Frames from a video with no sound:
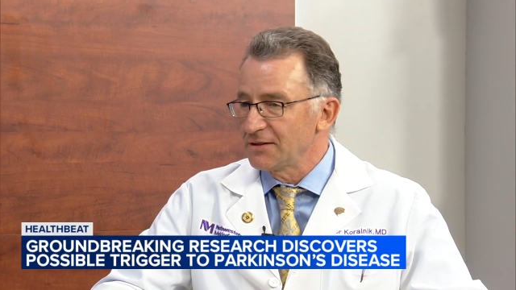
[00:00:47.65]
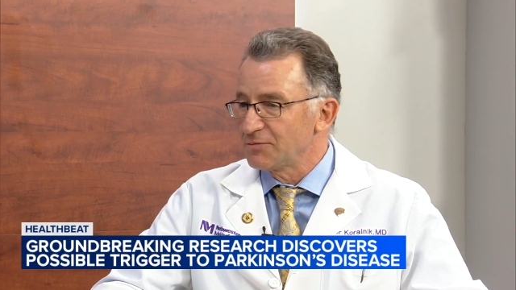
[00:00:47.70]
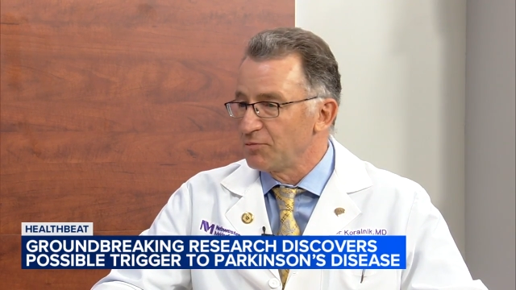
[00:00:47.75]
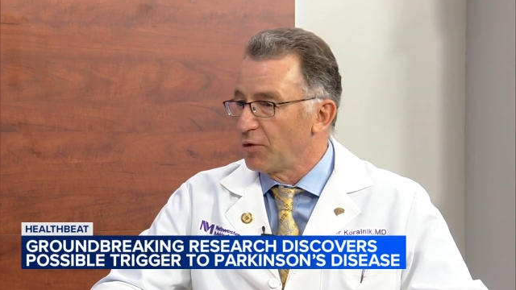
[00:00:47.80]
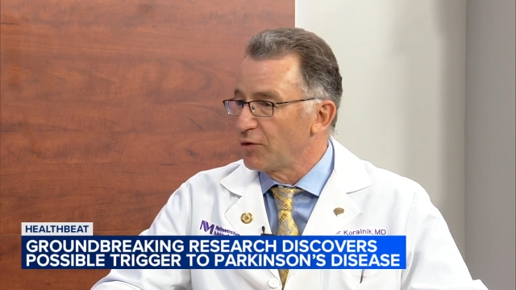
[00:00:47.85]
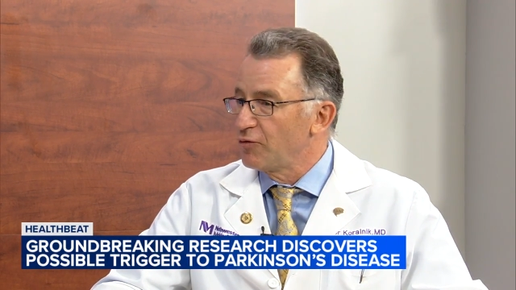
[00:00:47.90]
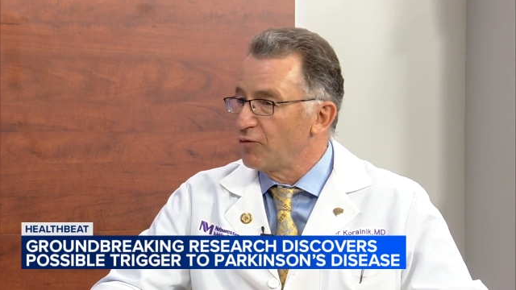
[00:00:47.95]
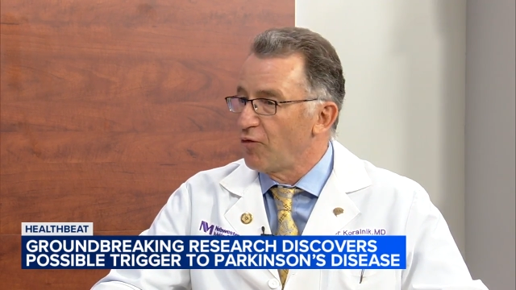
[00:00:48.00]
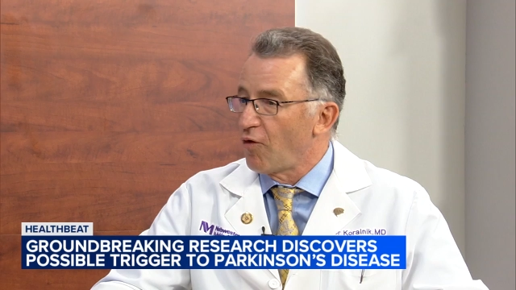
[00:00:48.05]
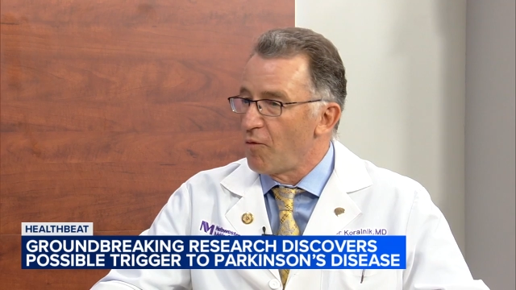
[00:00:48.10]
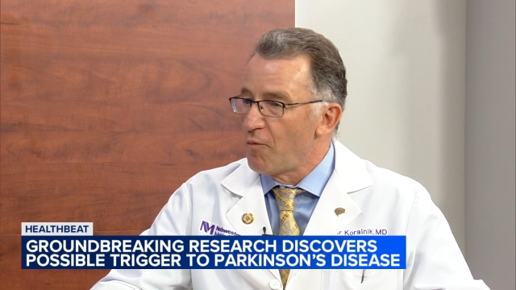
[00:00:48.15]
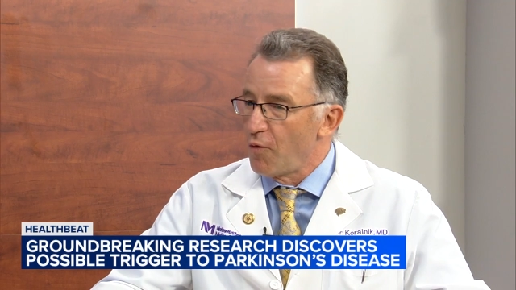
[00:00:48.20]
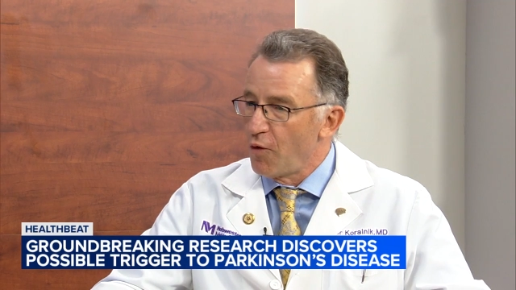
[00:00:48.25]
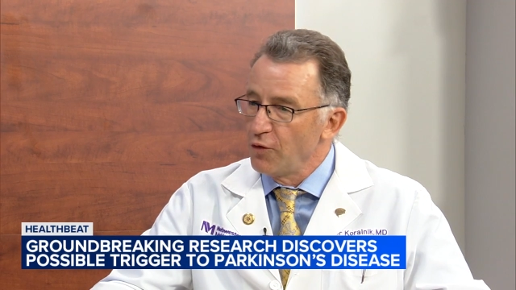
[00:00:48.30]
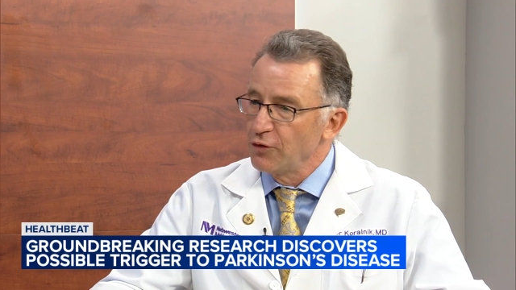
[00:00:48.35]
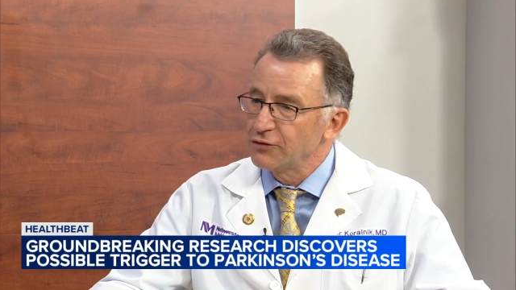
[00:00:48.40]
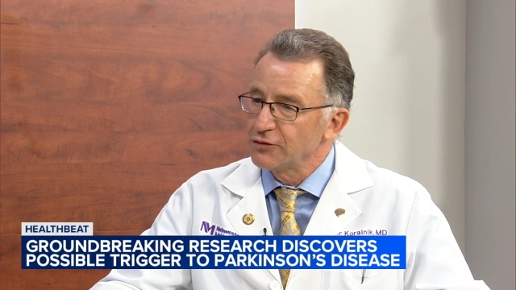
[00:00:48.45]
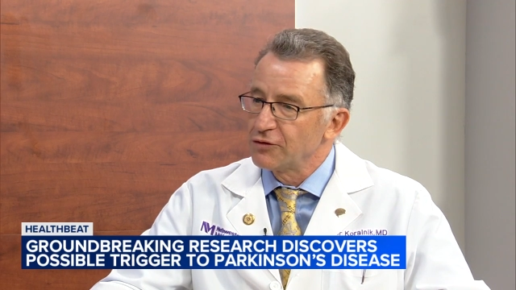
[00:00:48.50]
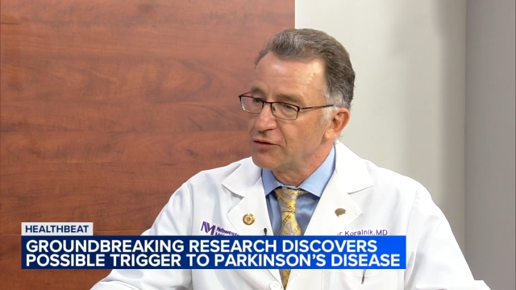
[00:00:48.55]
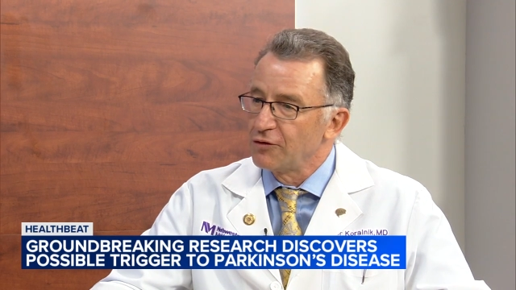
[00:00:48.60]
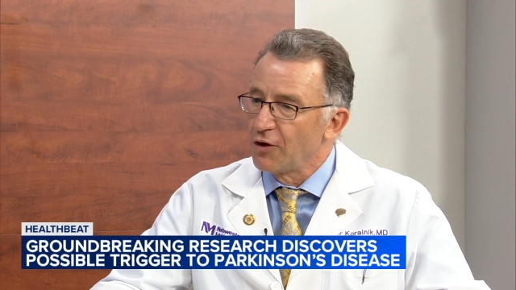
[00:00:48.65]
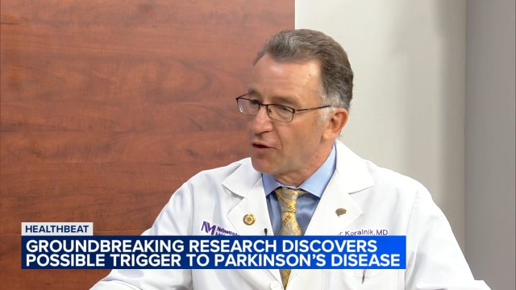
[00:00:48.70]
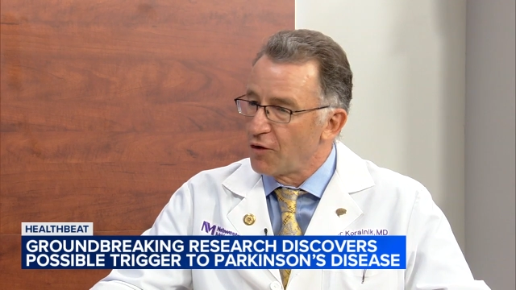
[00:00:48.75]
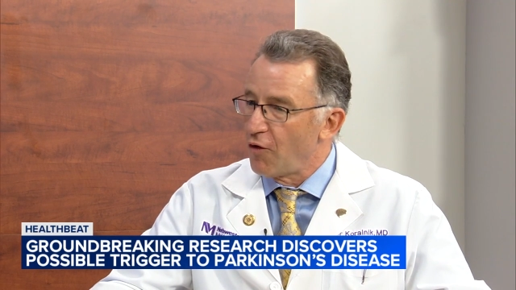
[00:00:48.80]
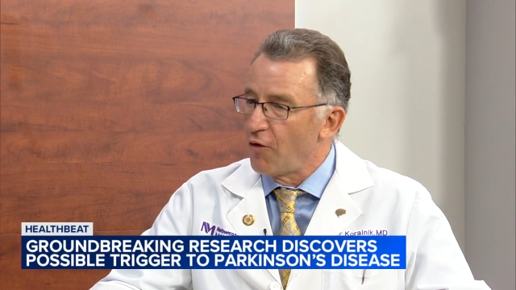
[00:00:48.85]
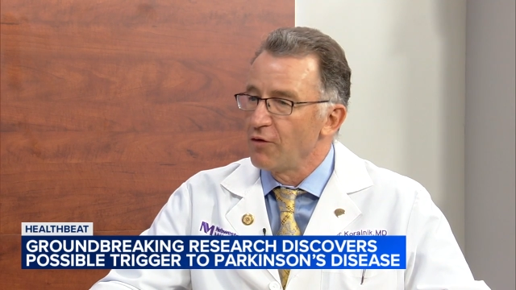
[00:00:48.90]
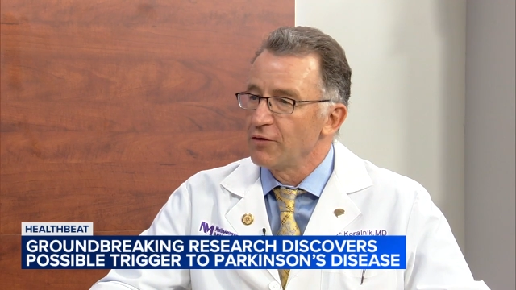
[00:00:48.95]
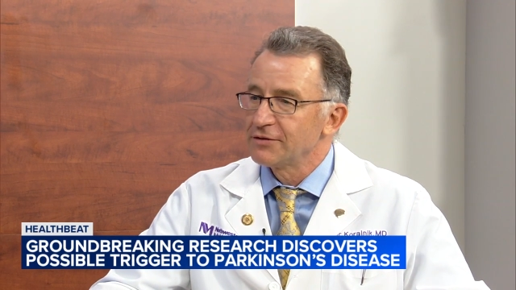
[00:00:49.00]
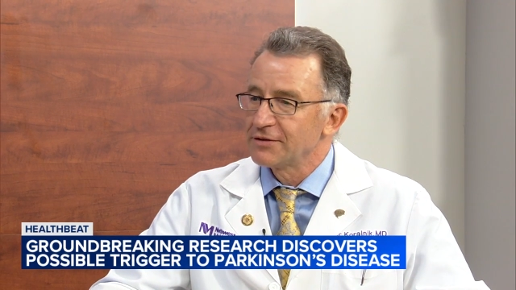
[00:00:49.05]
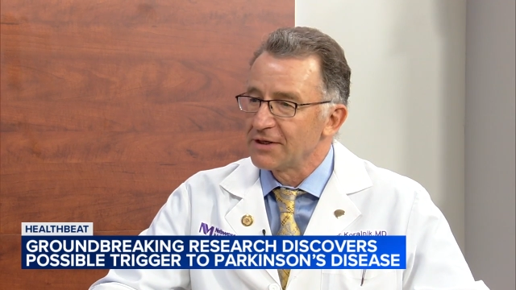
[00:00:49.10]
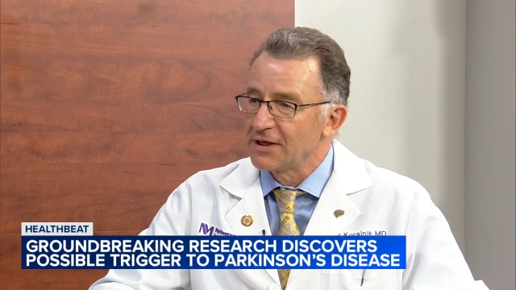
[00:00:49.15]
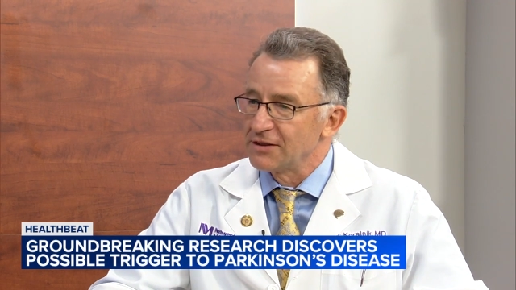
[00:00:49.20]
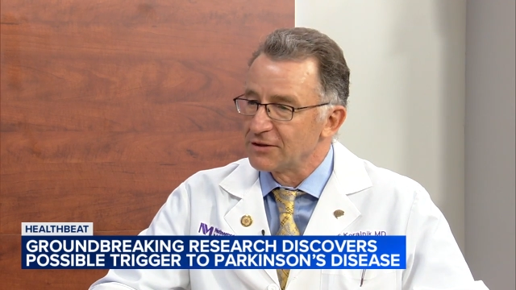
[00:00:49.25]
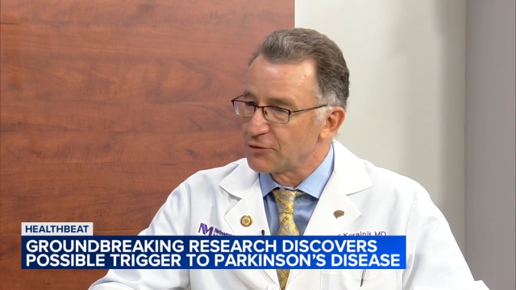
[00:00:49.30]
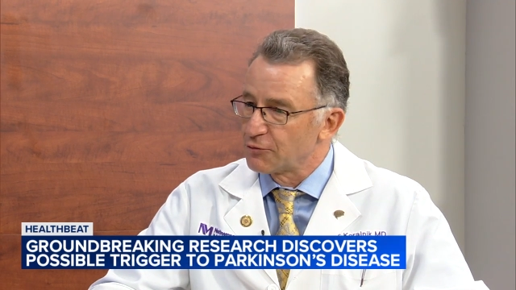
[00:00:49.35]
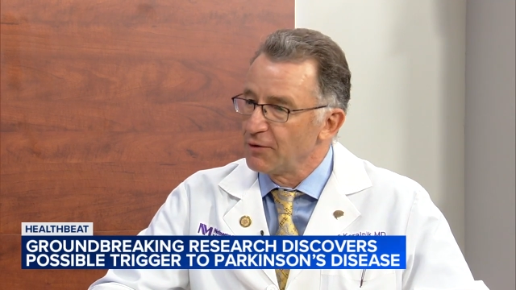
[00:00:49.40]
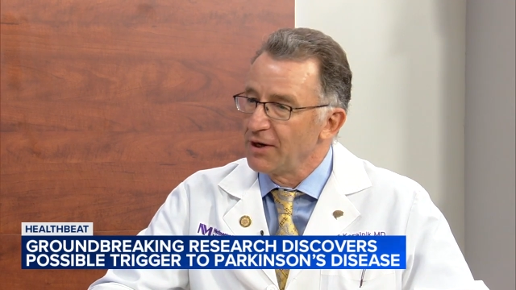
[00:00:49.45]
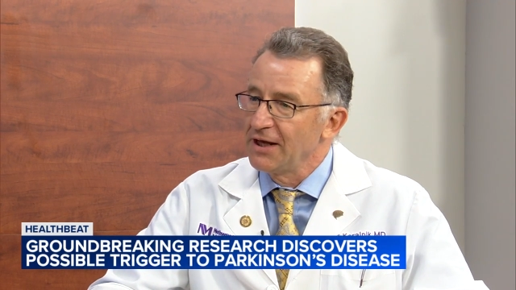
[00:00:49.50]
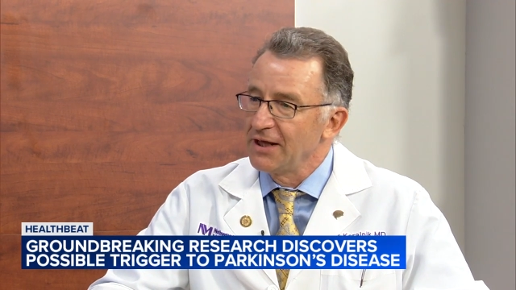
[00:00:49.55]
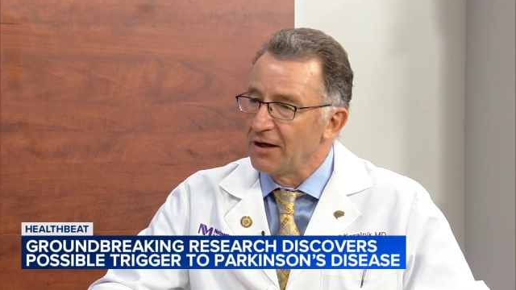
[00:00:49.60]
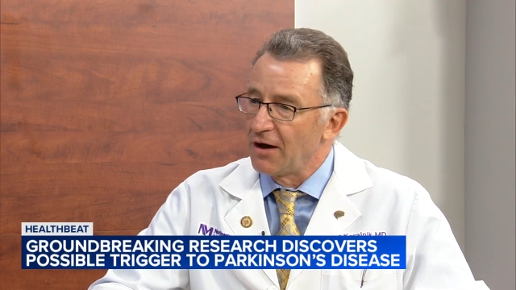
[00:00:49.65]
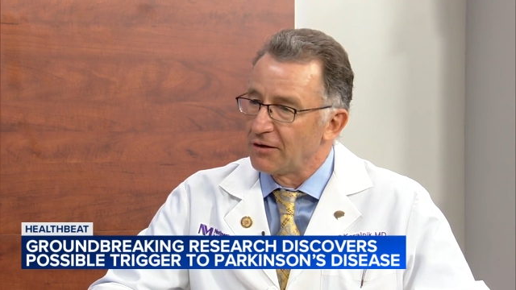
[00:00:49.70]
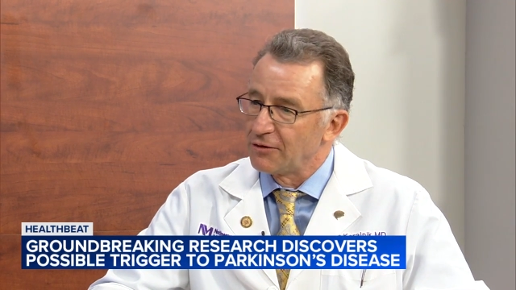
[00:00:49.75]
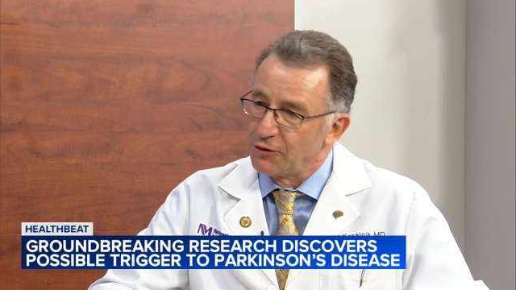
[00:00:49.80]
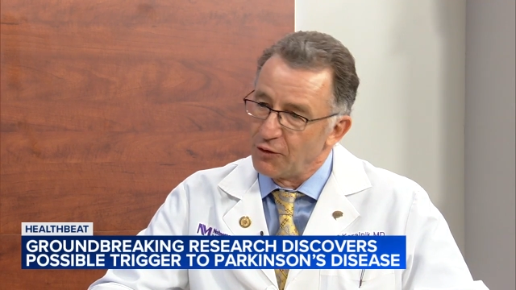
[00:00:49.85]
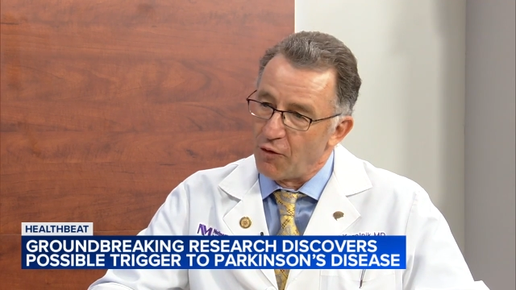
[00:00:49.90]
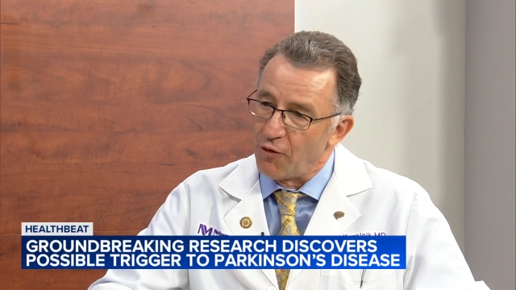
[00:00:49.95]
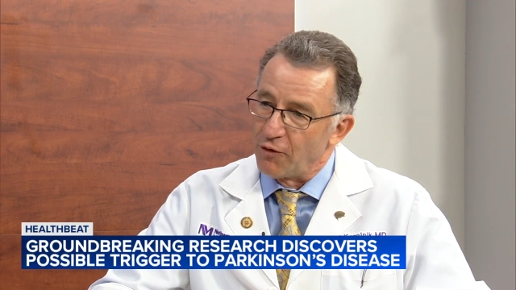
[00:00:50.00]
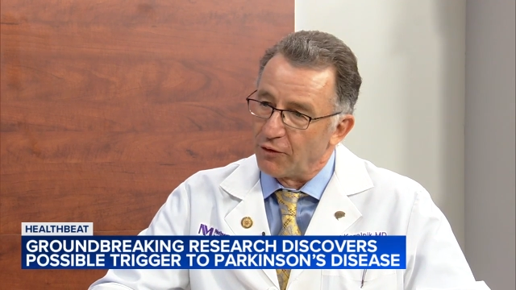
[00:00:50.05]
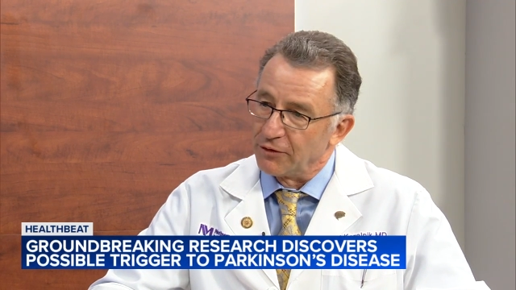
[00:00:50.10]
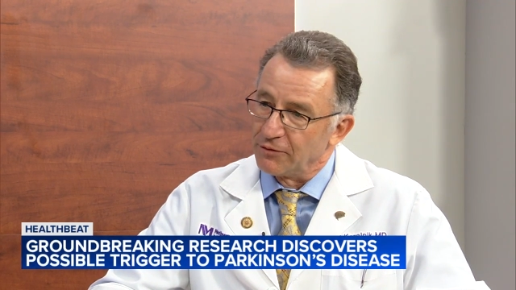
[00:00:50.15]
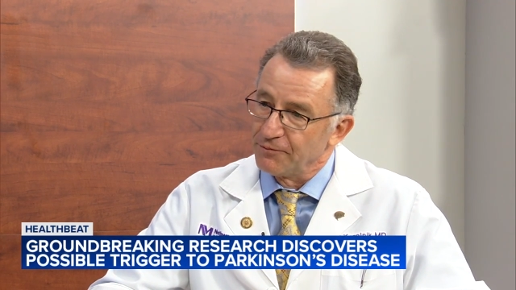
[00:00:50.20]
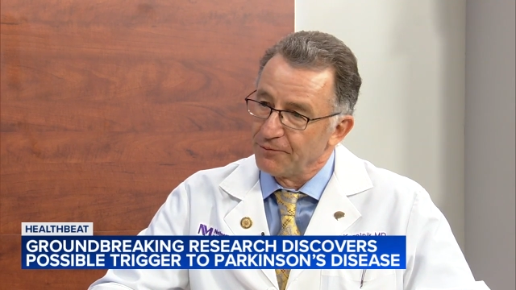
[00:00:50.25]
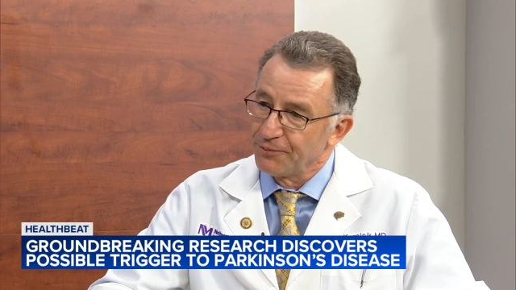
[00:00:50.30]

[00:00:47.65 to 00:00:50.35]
but for most, the cause is really unknown.